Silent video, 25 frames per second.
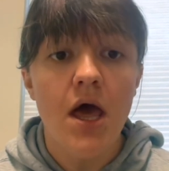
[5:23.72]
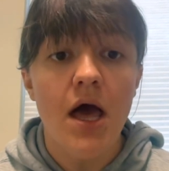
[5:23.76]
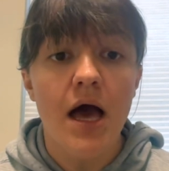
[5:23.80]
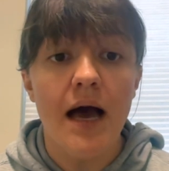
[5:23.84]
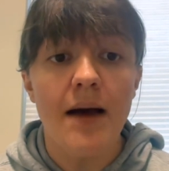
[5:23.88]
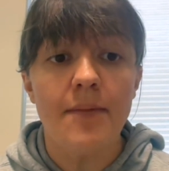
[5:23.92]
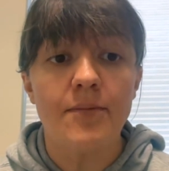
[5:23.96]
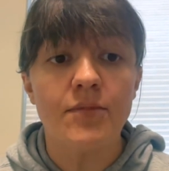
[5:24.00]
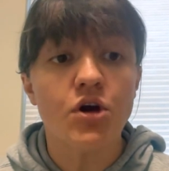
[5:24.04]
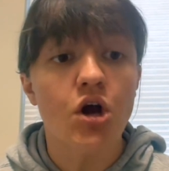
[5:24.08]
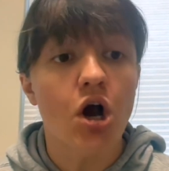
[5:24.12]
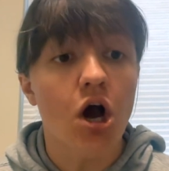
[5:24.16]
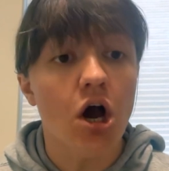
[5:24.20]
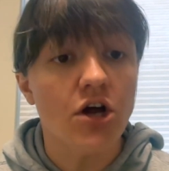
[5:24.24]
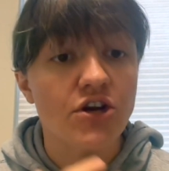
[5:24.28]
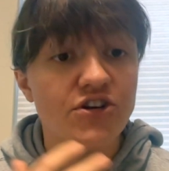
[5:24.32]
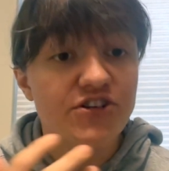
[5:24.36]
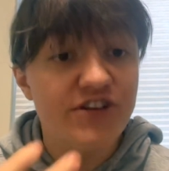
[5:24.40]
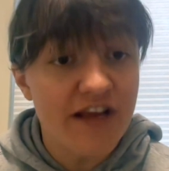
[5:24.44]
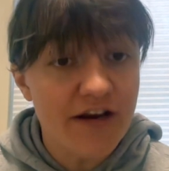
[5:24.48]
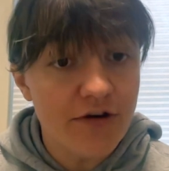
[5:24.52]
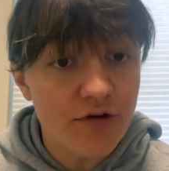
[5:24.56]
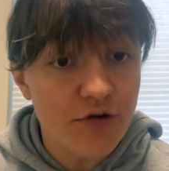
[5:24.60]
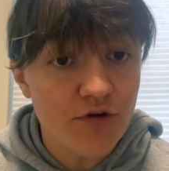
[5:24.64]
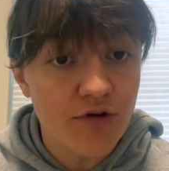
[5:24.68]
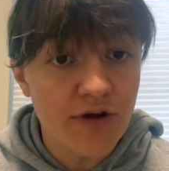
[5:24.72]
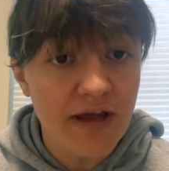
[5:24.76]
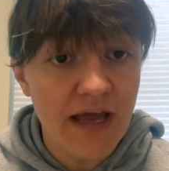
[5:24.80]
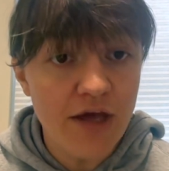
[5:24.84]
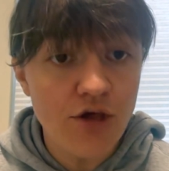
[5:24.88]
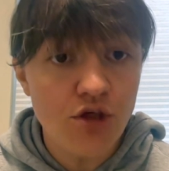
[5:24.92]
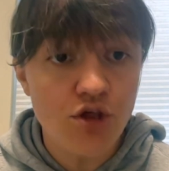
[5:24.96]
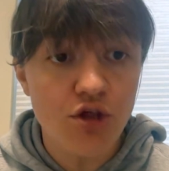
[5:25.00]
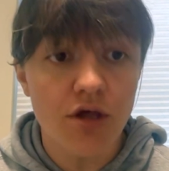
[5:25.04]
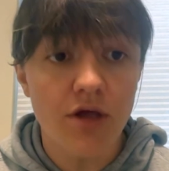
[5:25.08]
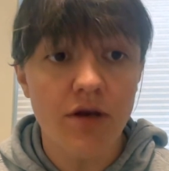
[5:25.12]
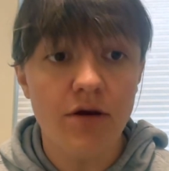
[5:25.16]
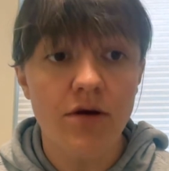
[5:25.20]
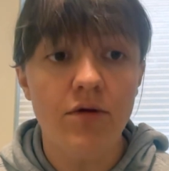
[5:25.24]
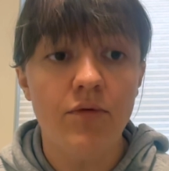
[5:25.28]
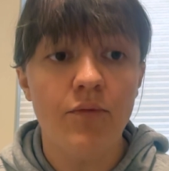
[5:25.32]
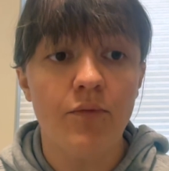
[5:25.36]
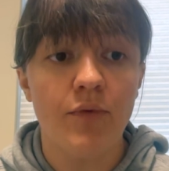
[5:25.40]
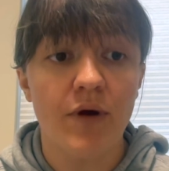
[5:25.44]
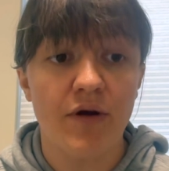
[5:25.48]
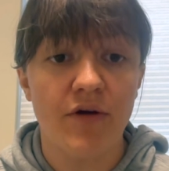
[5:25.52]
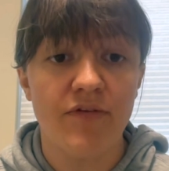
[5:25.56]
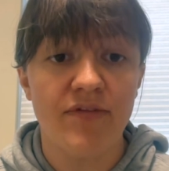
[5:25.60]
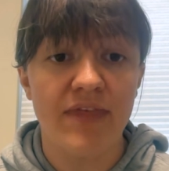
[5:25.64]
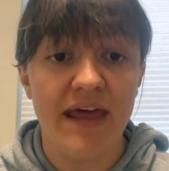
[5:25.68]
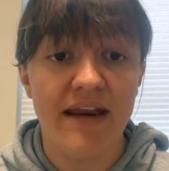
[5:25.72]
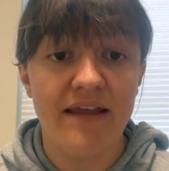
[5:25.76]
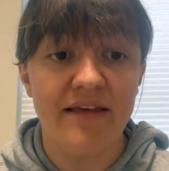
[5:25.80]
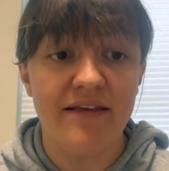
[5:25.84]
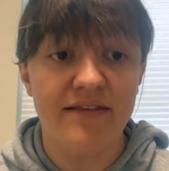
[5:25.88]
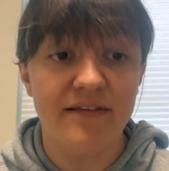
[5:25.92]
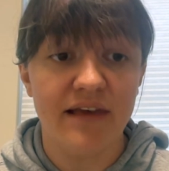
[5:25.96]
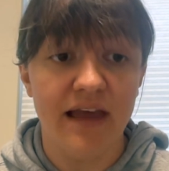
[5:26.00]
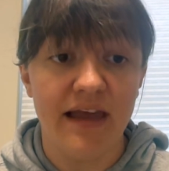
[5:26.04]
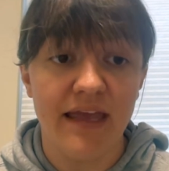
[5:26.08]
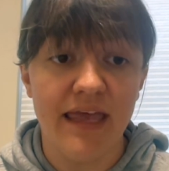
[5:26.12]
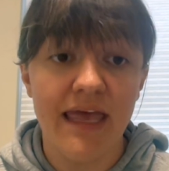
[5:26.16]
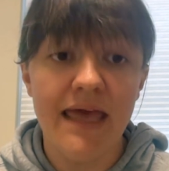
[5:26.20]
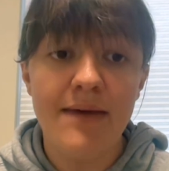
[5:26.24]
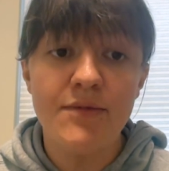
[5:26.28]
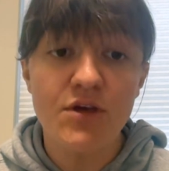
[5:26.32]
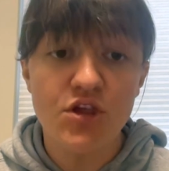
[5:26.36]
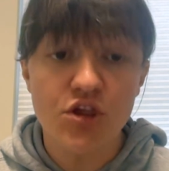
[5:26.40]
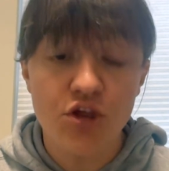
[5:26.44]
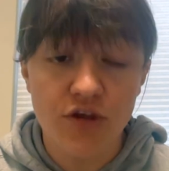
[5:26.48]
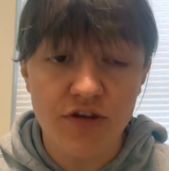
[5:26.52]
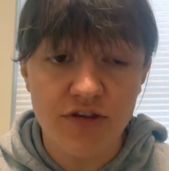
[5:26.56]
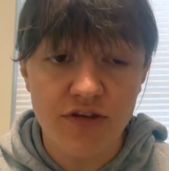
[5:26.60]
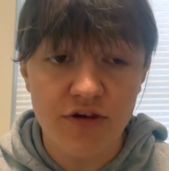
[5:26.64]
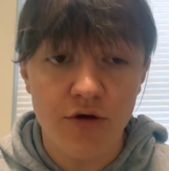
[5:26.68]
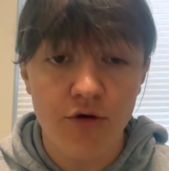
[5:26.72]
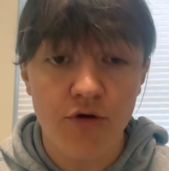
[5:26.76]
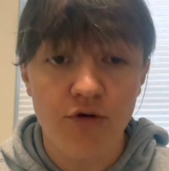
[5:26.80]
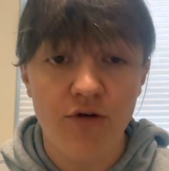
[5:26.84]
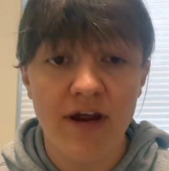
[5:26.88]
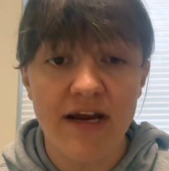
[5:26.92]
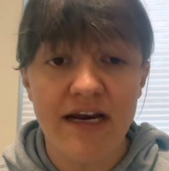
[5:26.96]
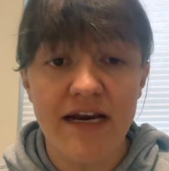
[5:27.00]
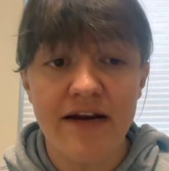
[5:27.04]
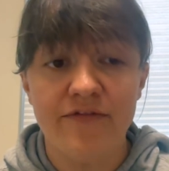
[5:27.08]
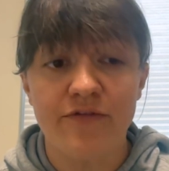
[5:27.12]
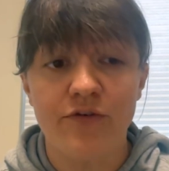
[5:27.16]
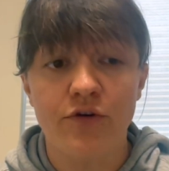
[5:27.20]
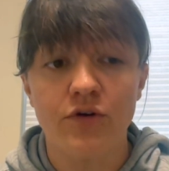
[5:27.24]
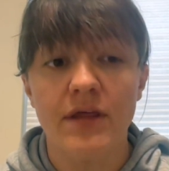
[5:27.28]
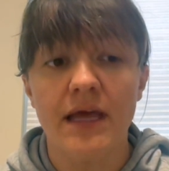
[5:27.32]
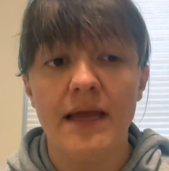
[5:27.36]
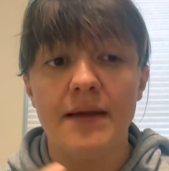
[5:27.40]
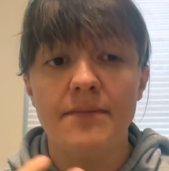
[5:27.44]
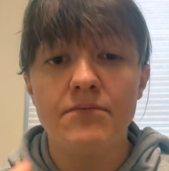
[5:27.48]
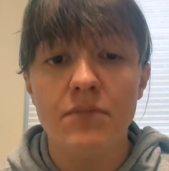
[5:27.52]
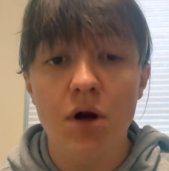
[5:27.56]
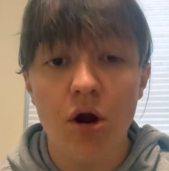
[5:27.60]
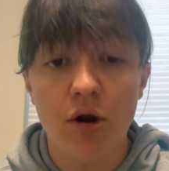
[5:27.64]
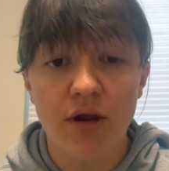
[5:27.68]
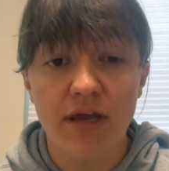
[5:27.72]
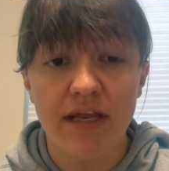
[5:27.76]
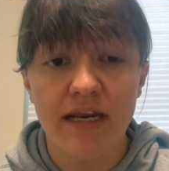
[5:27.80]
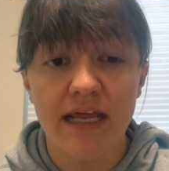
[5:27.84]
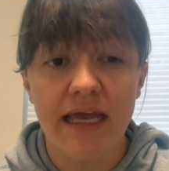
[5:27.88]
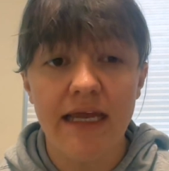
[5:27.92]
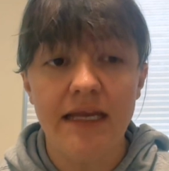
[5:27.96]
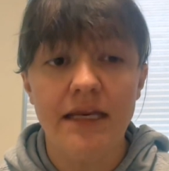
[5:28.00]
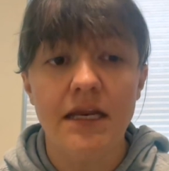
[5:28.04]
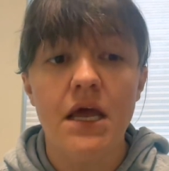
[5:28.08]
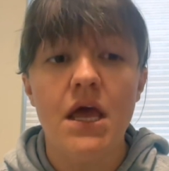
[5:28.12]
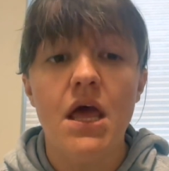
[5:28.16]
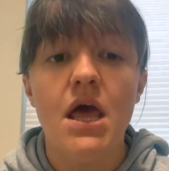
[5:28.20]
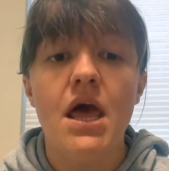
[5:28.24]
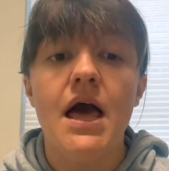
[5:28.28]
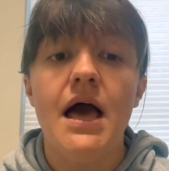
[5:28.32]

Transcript: um, content creation where that is like images that are created for like marketing,